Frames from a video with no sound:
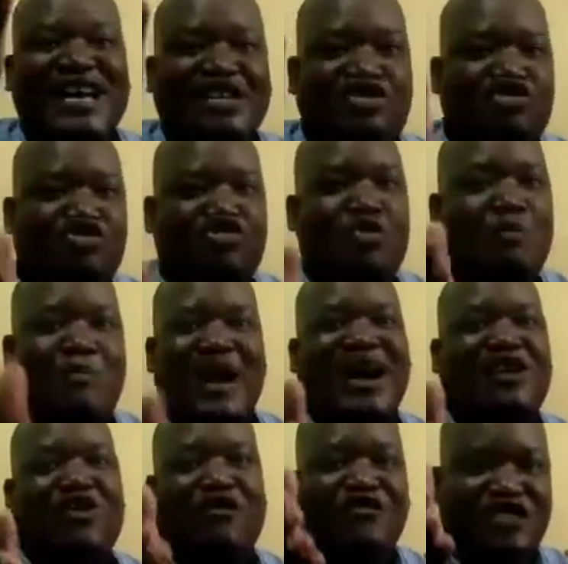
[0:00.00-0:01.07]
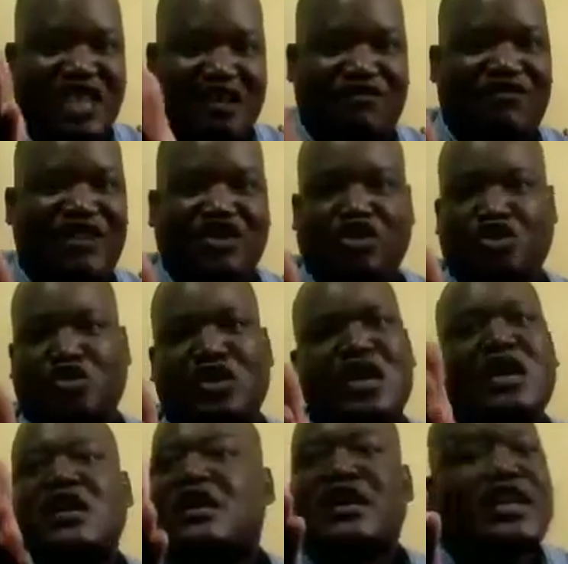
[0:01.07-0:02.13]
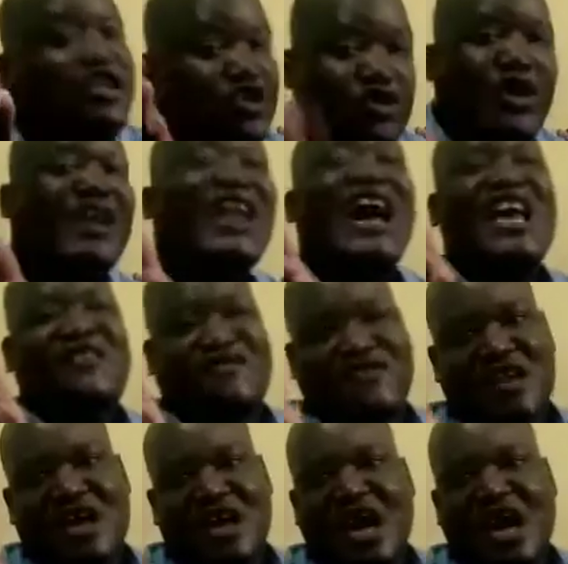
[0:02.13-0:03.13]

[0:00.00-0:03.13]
a true mark of salvation in your life.